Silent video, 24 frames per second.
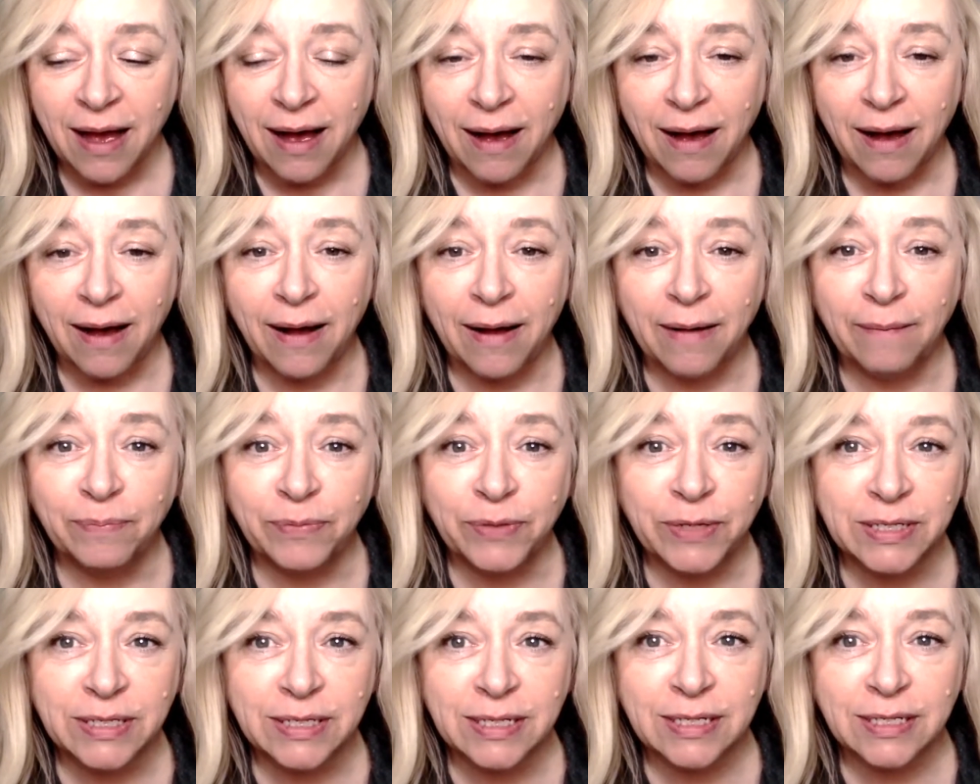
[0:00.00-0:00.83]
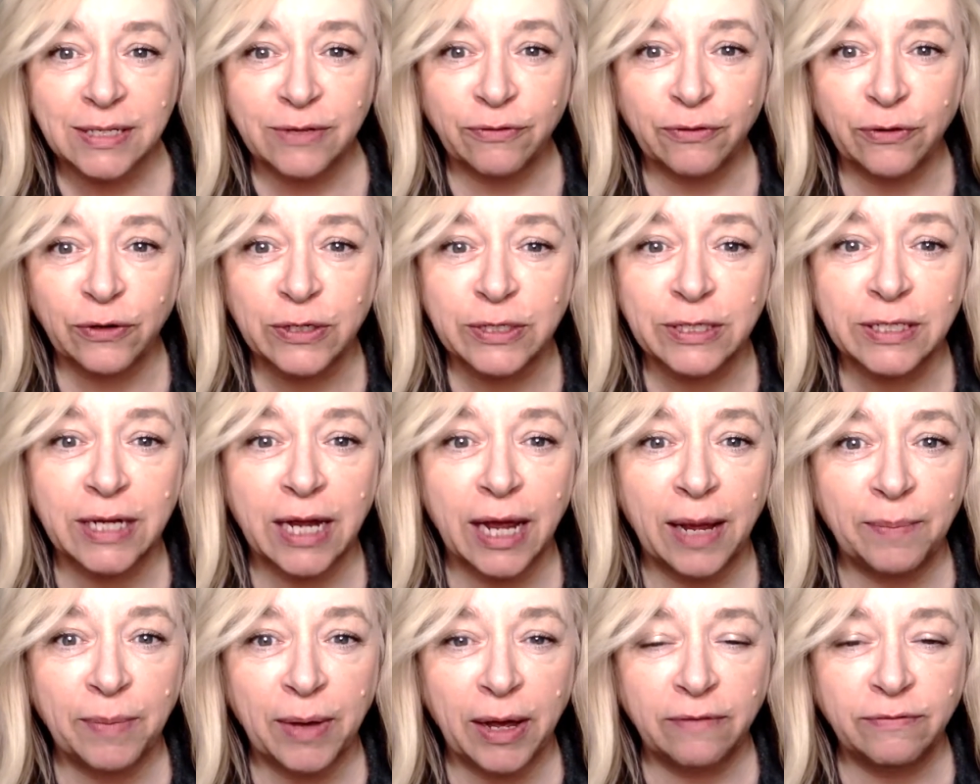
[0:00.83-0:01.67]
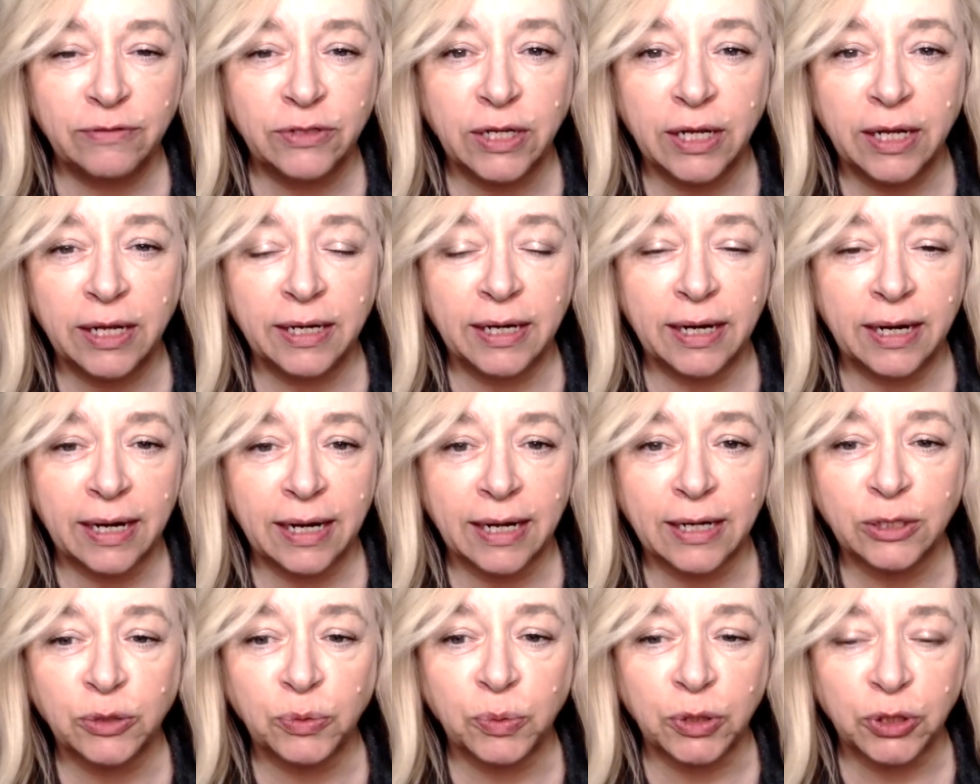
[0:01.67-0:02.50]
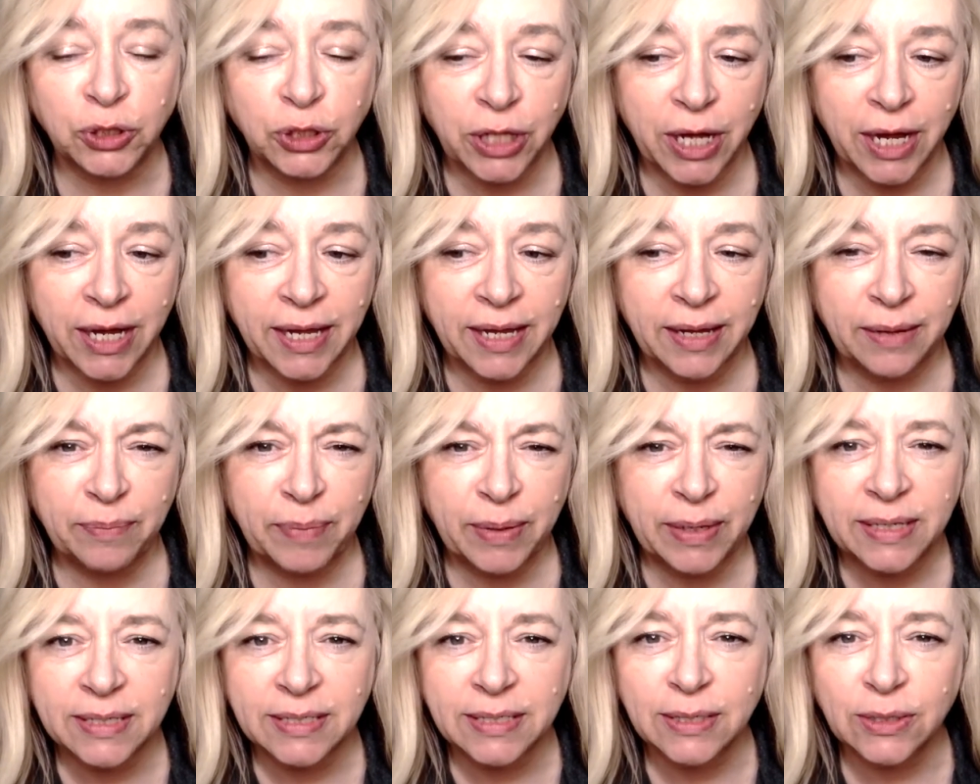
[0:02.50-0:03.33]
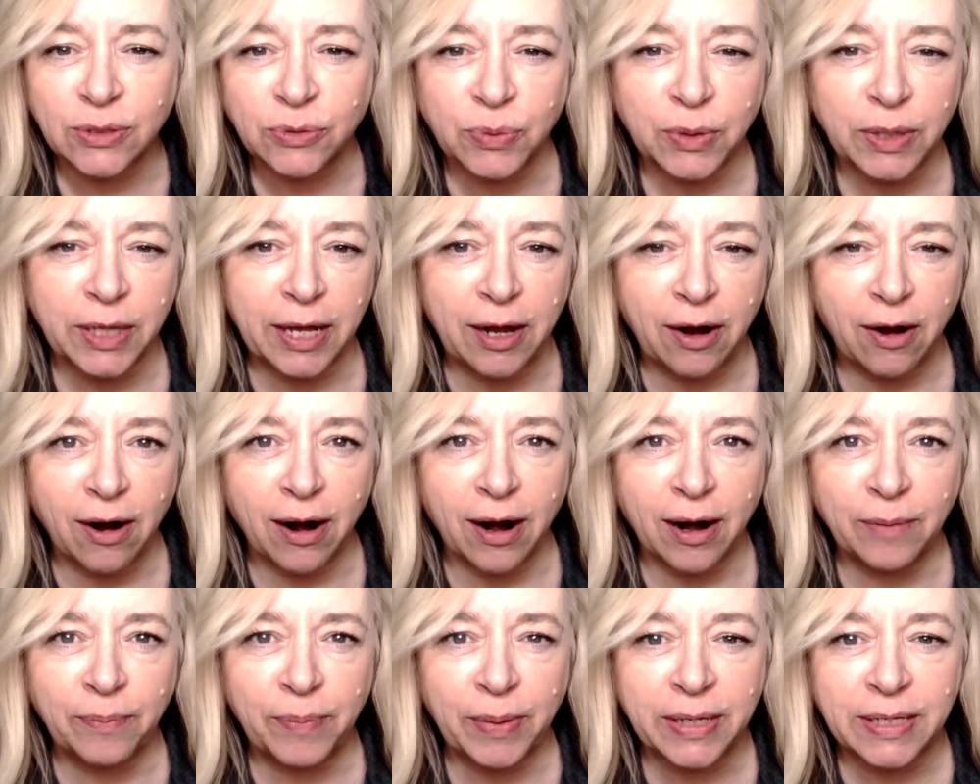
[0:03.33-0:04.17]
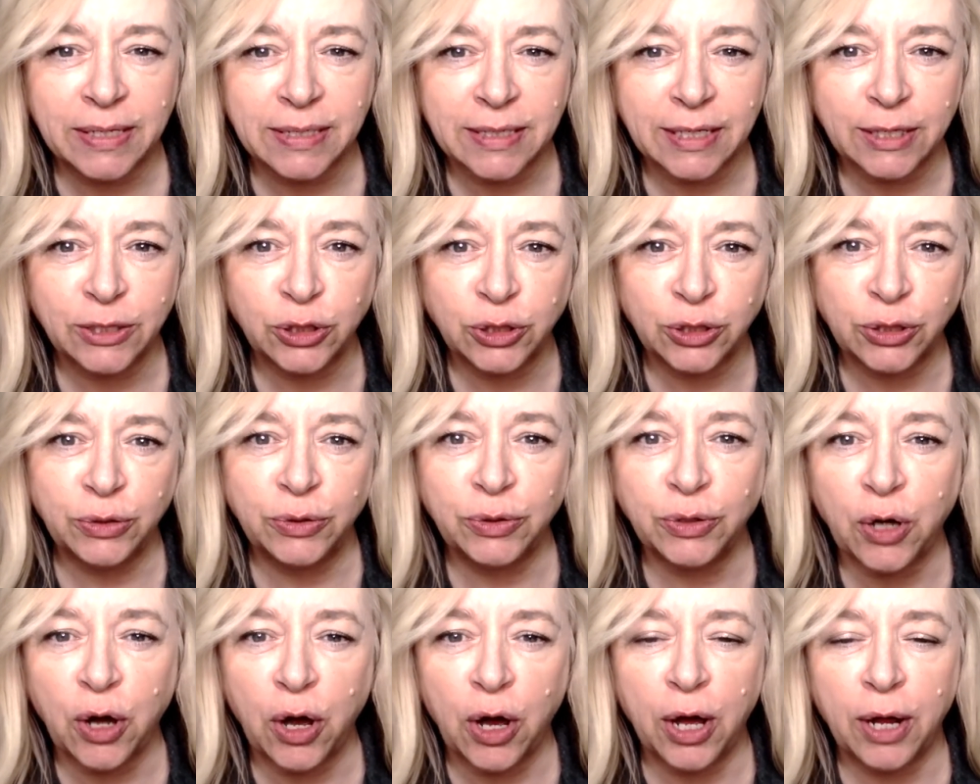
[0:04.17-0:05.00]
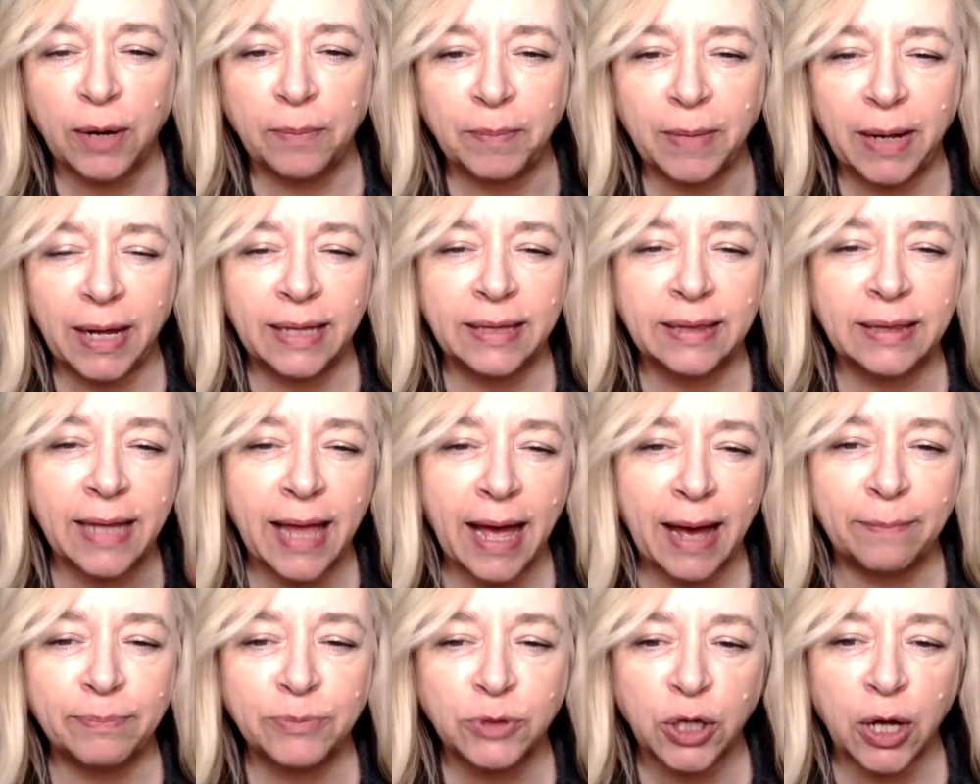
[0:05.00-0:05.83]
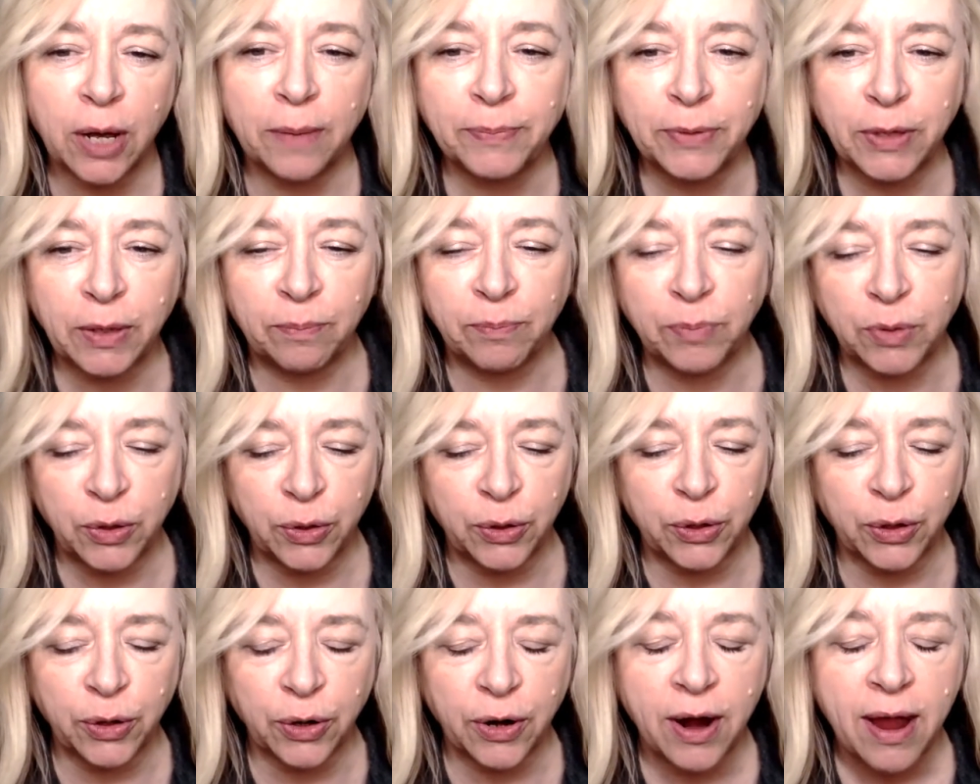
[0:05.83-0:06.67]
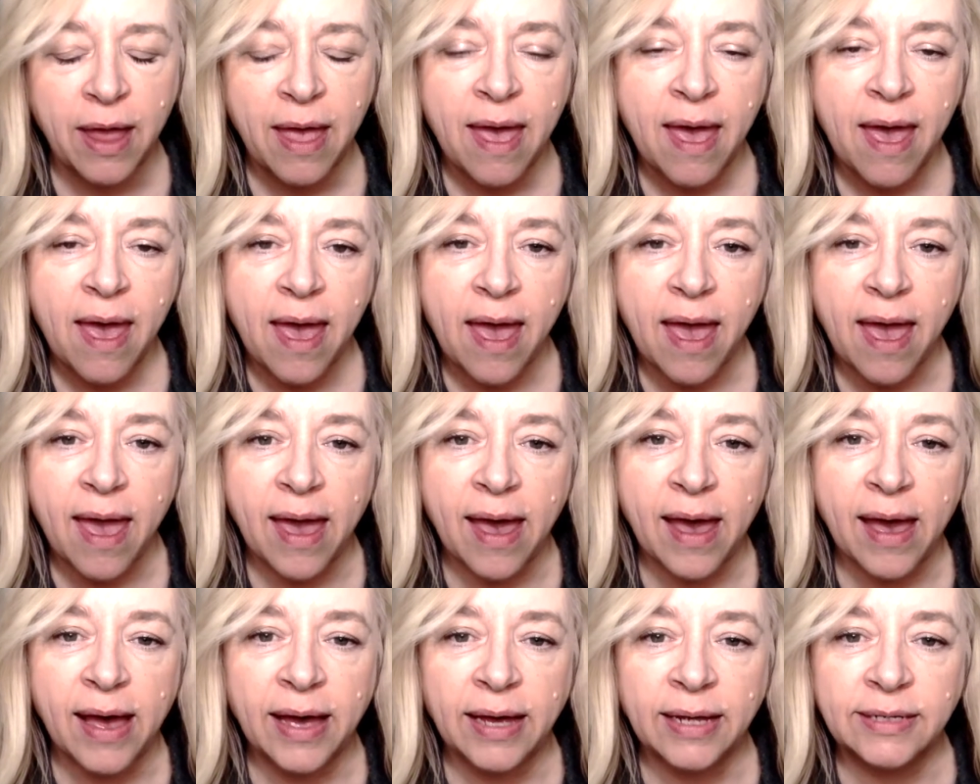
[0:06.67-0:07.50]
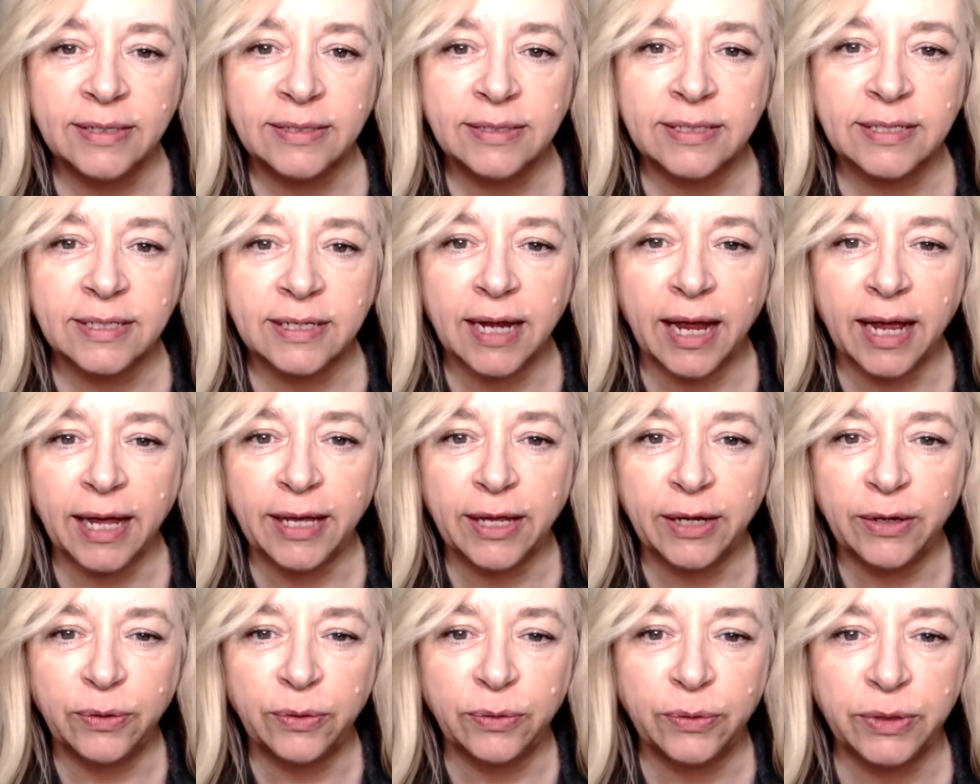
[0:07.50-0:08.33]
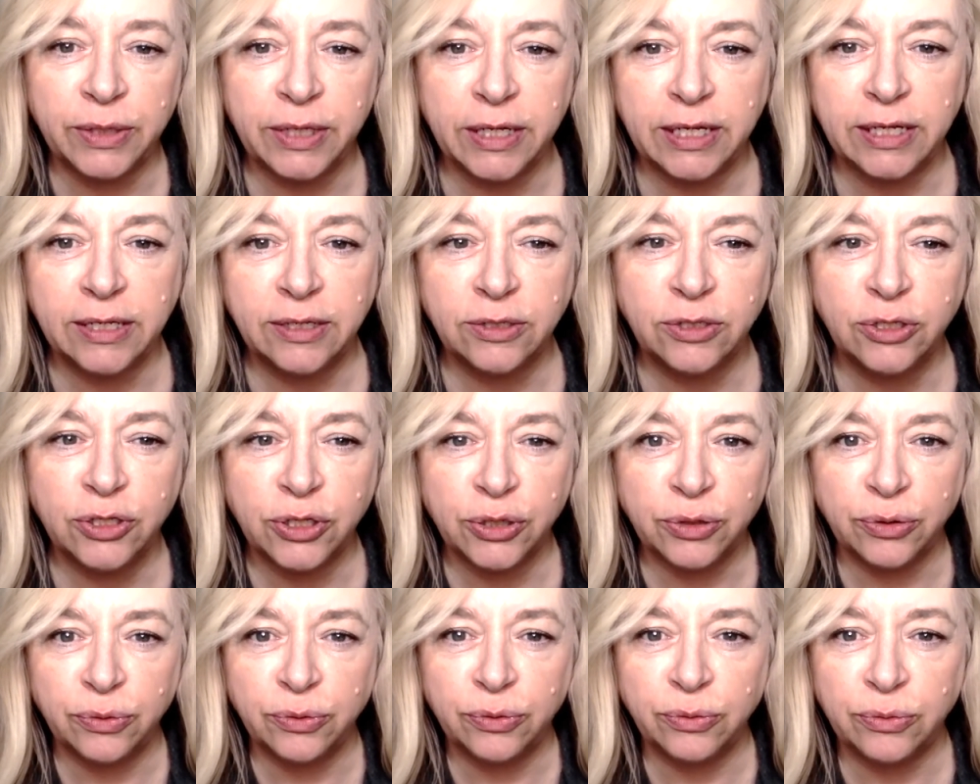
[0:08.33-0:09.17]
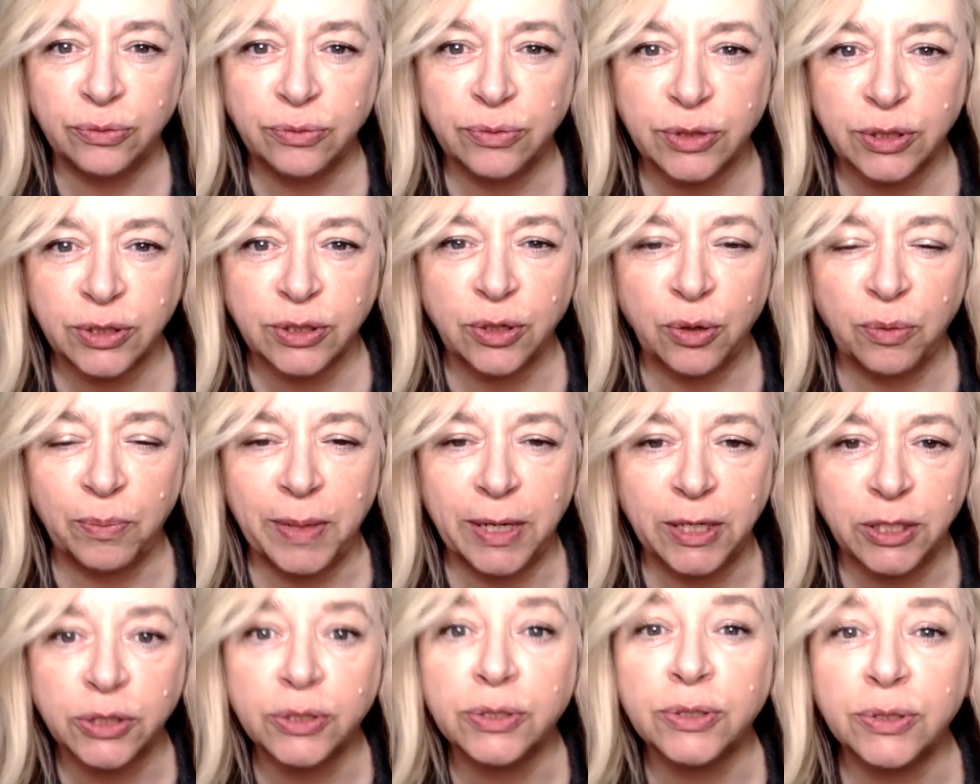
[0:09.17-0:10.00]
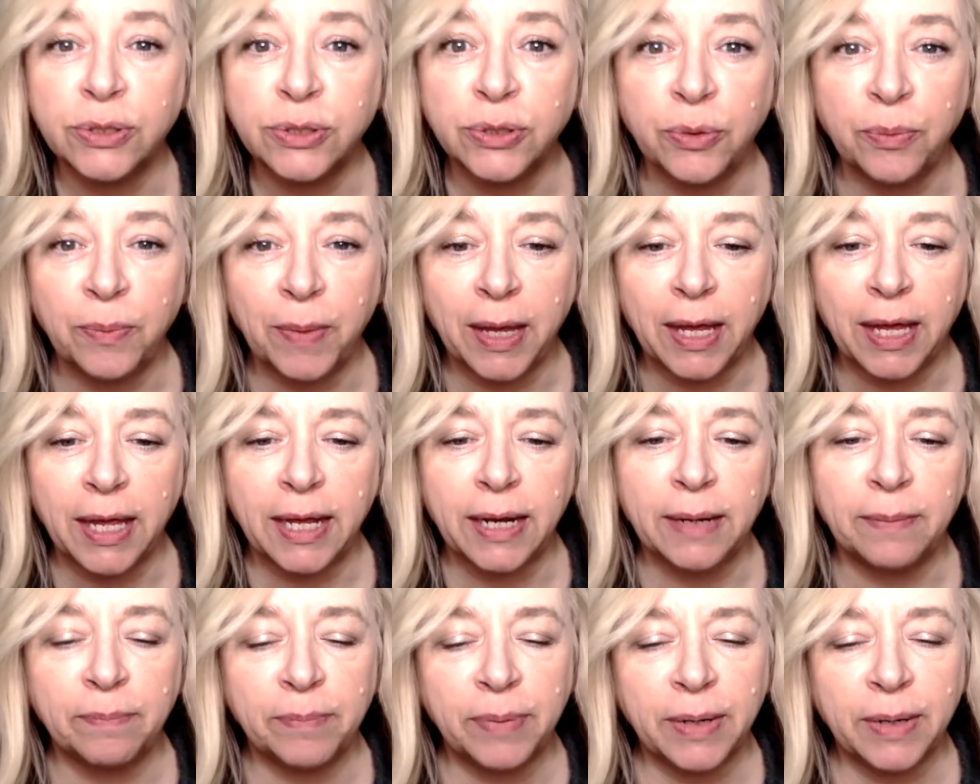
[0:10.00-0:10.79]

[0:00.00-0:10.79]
Um, this is the first time I've done an actual check in because it's really hard because I shoot on my laptop computer and I can only do so much zooming in.